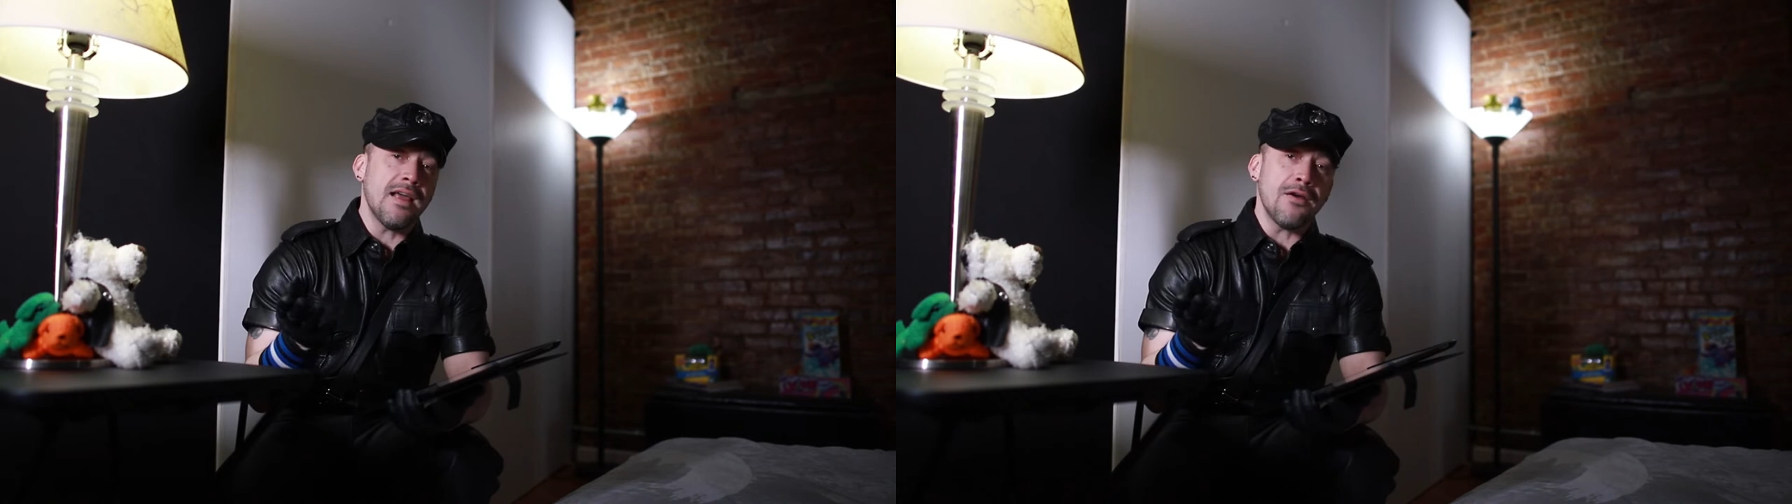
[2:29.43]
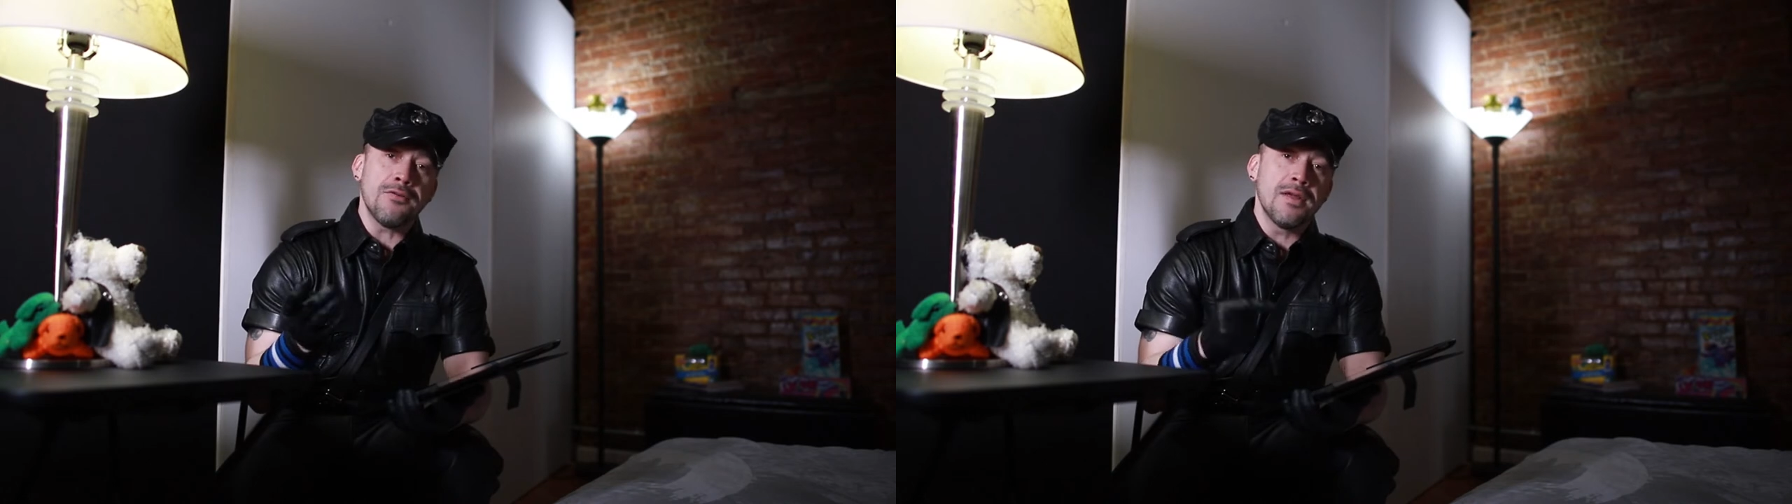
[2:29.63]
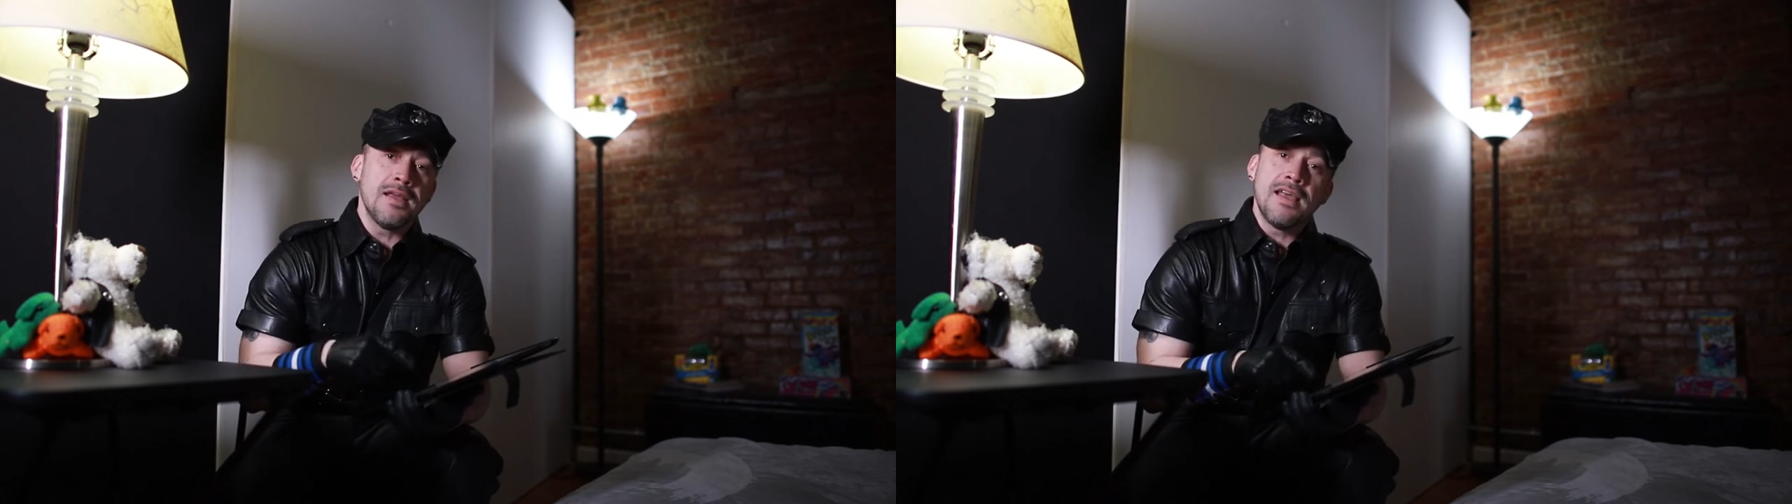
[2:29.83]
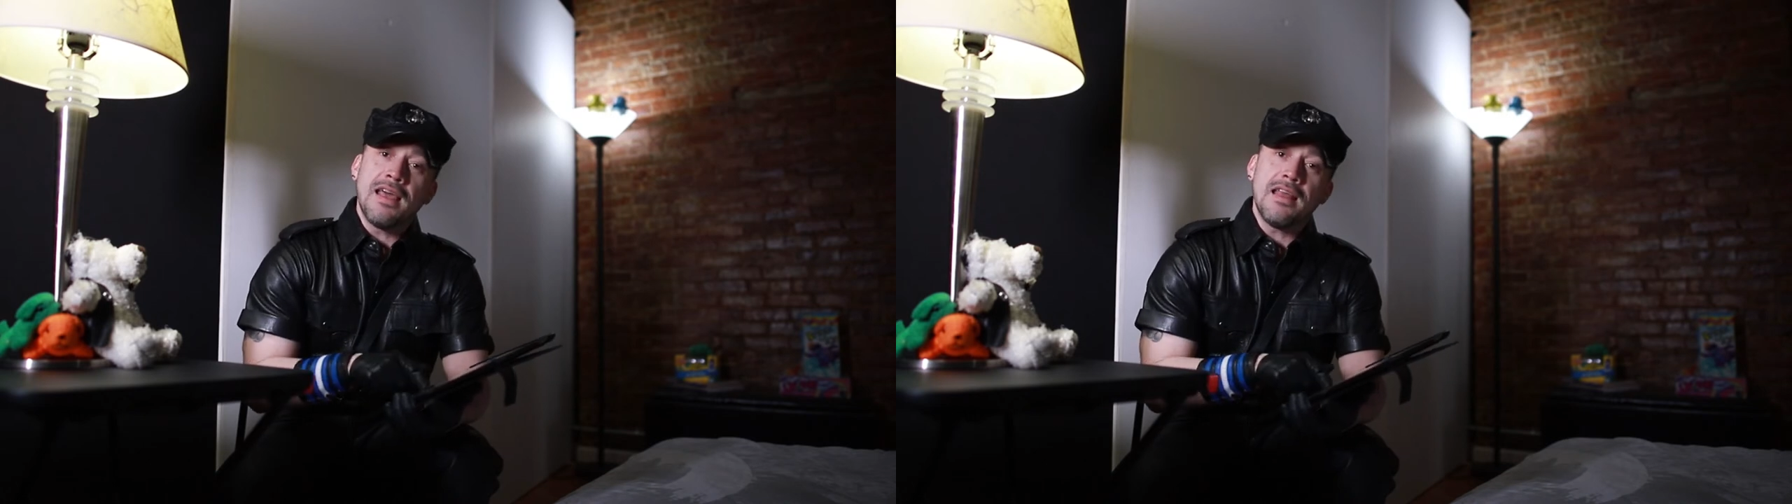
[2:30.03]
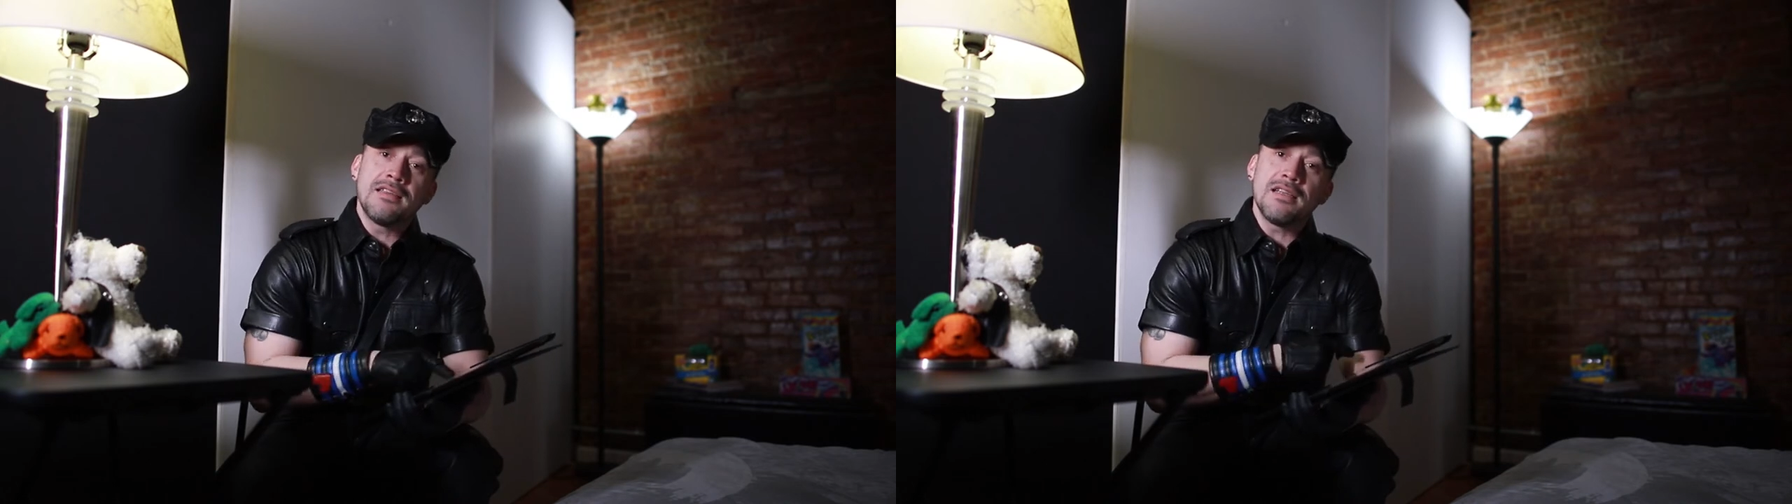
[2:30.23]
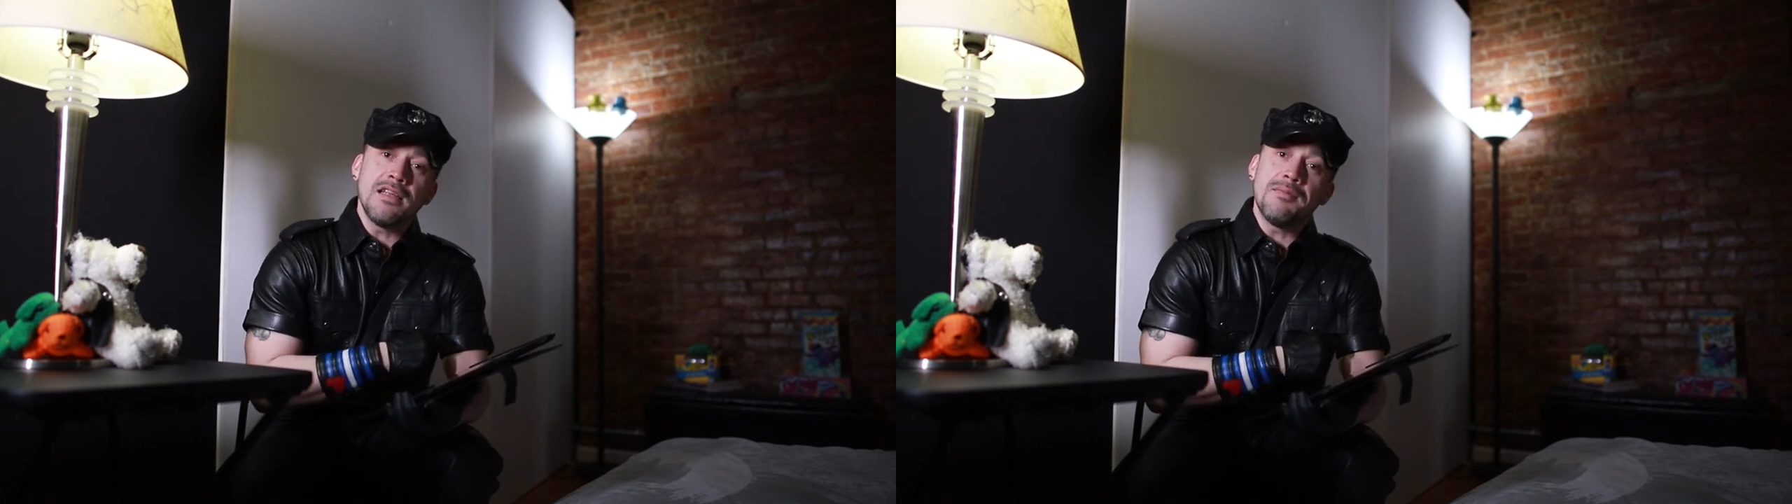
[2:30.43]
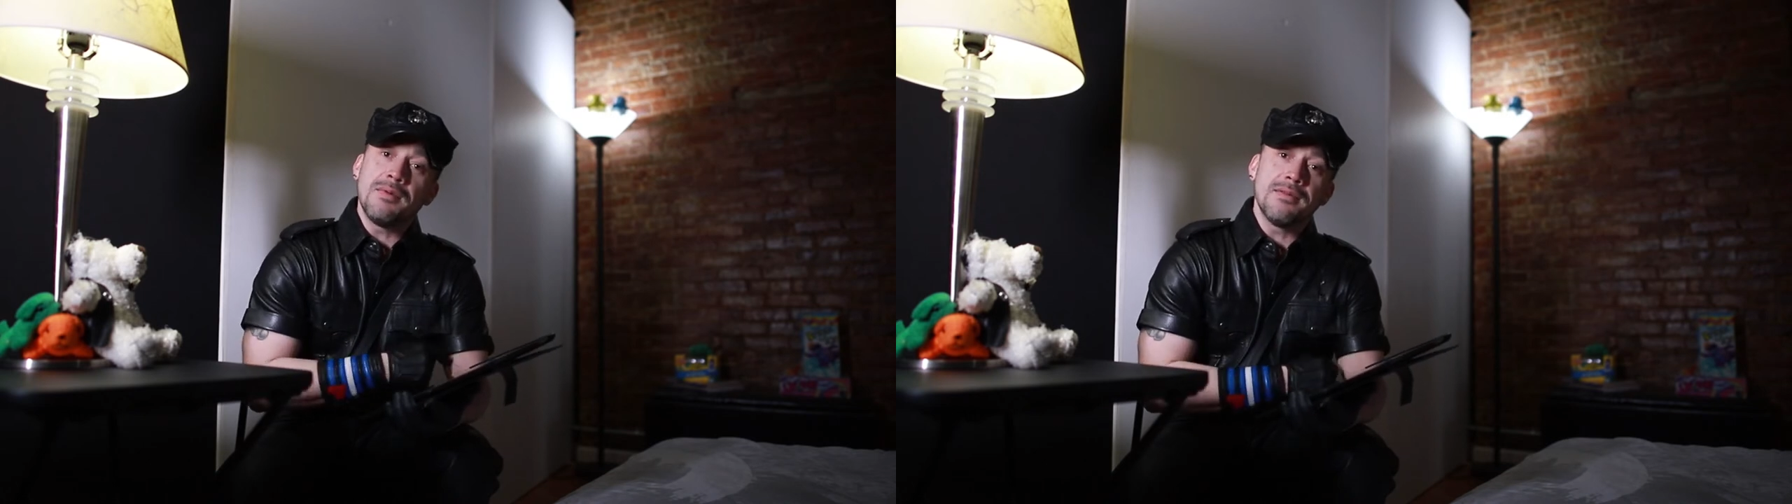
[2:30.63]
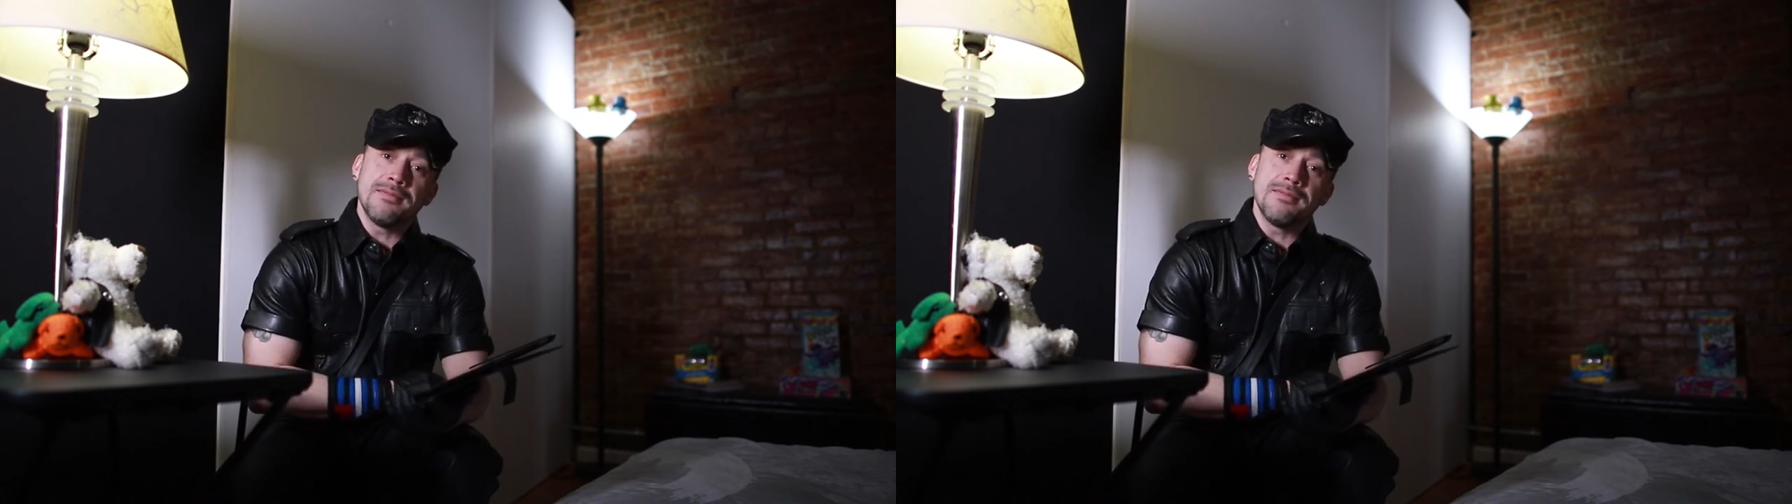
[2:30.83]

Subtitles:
down and sleep?